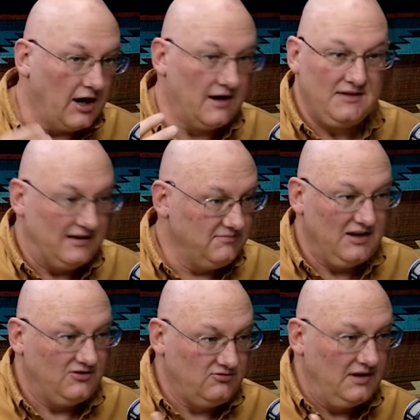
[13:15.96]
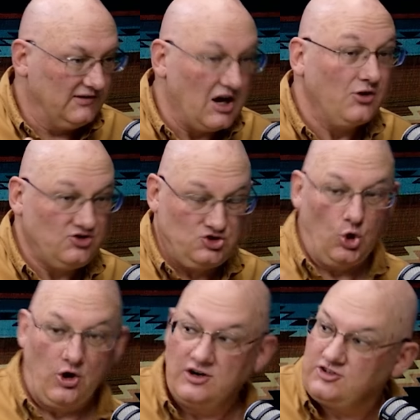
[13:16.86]
that this this goes
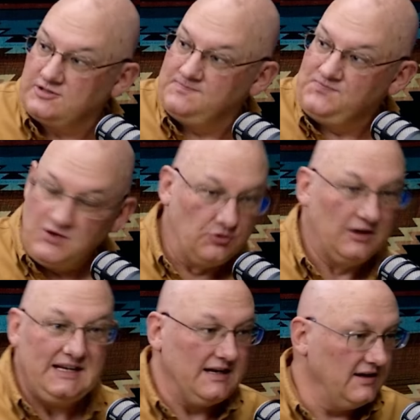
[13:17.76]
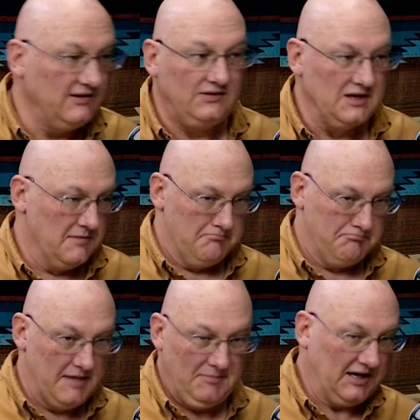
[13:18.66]
George mm-hmm. really is
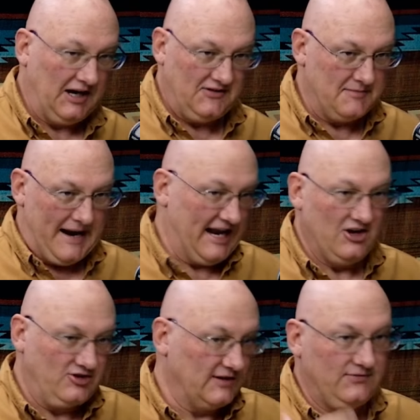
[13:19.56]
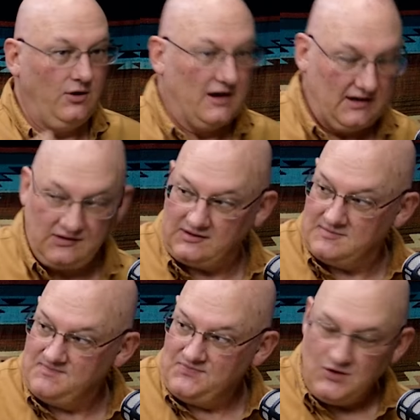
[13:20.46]
mimicking the manager's voice
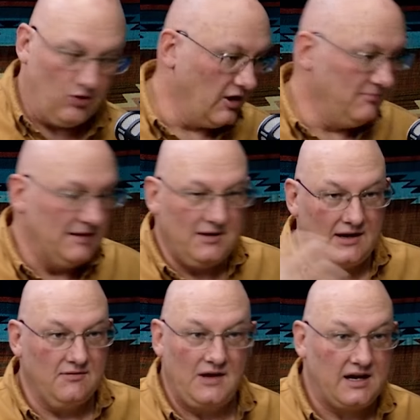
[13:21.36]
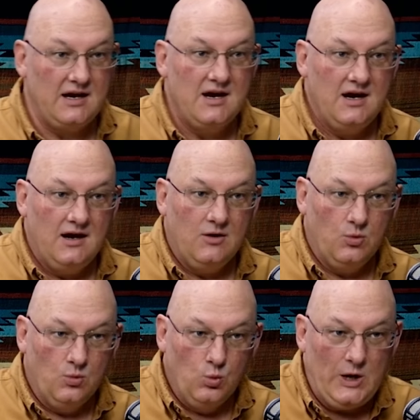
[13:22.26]
mm-hmm. or mimicking like
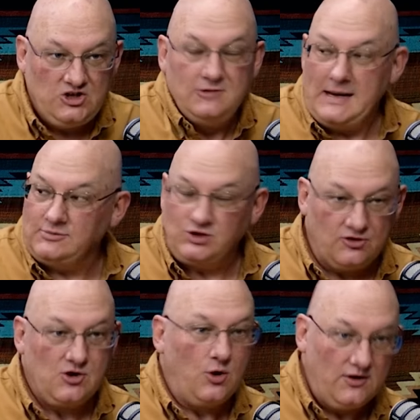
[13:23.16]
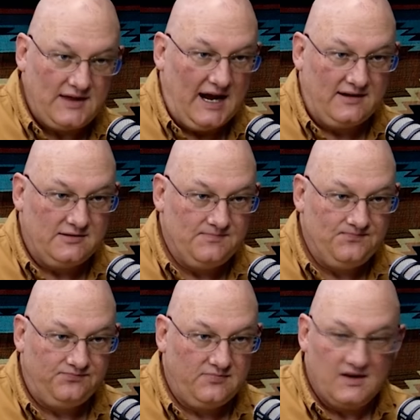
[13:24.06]
we should be able to record that.
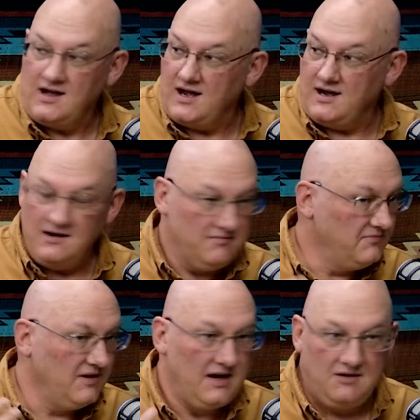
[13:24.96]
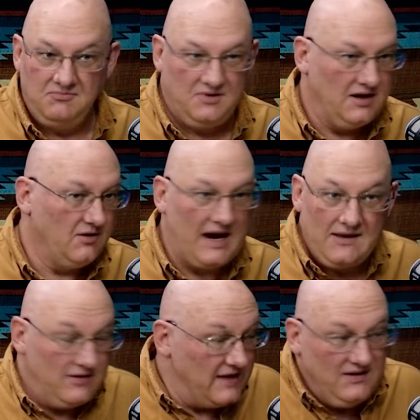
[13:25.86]
Mm-hmm. Uh, and you know,
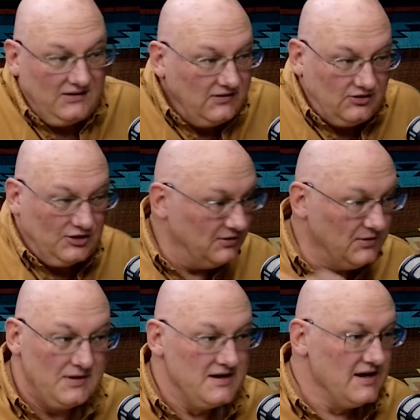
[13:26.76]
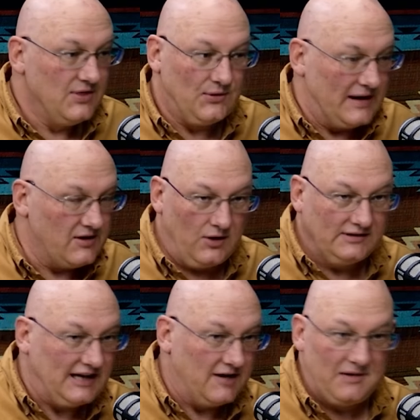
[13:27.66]
and and this is true throughout Old
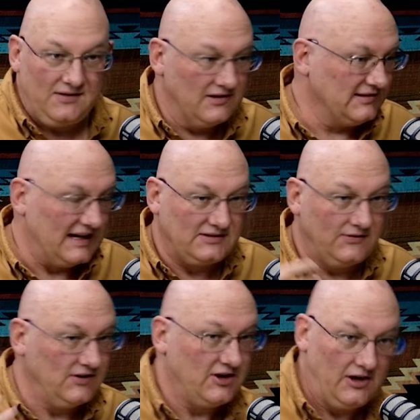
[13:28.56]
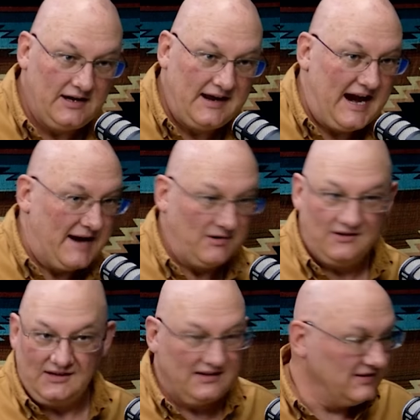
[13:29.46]
Town. I mean, there's lots of security
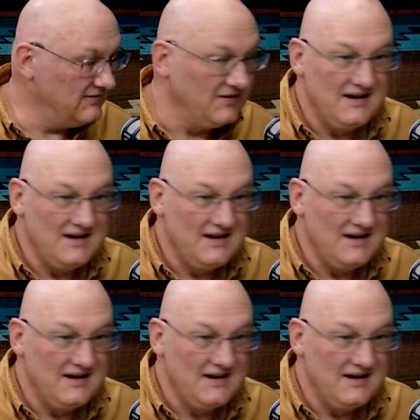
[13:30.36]
cameras, lots of